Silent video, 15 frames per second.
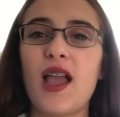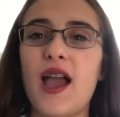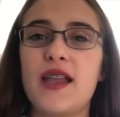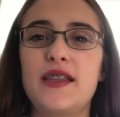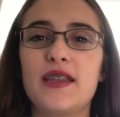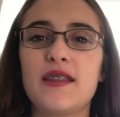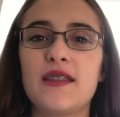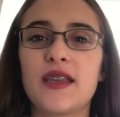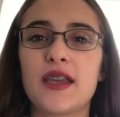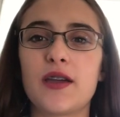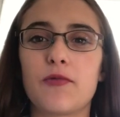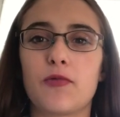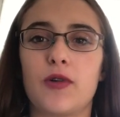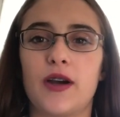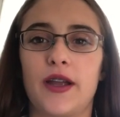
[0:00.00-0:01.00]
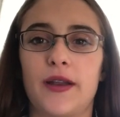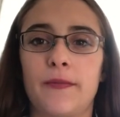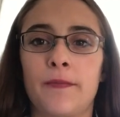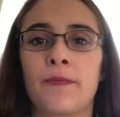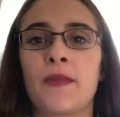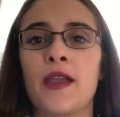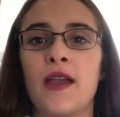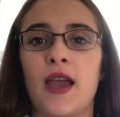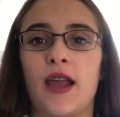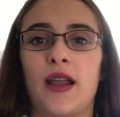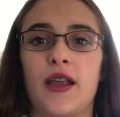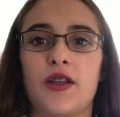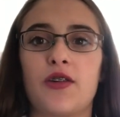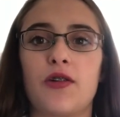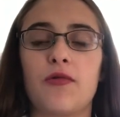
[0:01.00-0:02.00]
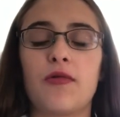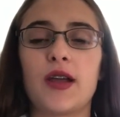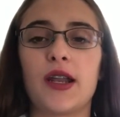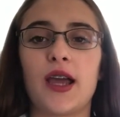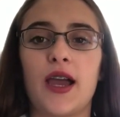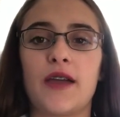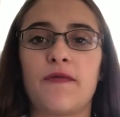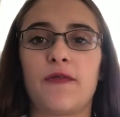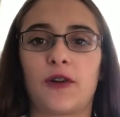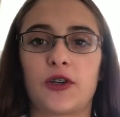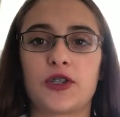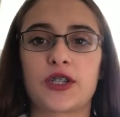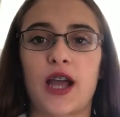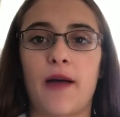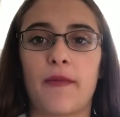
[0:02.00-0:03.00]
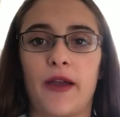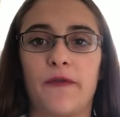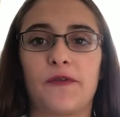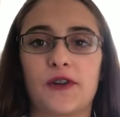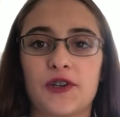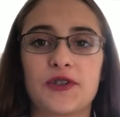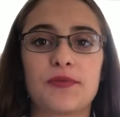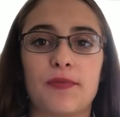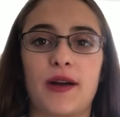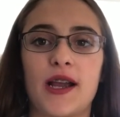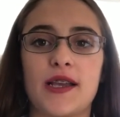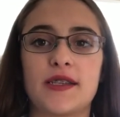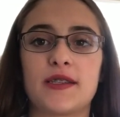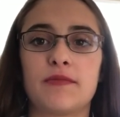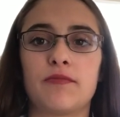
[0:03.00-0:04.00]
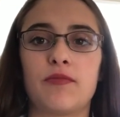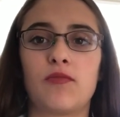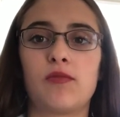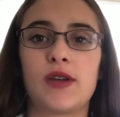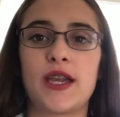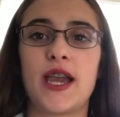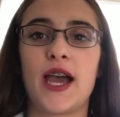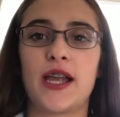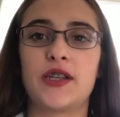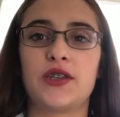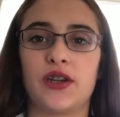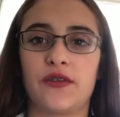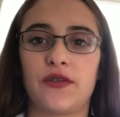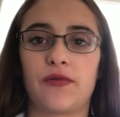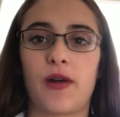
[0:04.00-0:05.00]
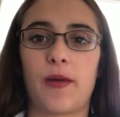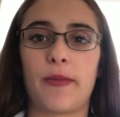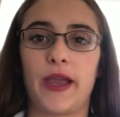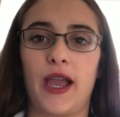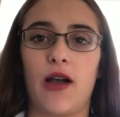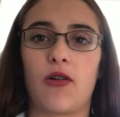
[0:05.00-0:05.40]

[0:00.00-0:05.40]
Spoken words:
I didn't think it would, and I know when I first got my first brace, we had done the rubbing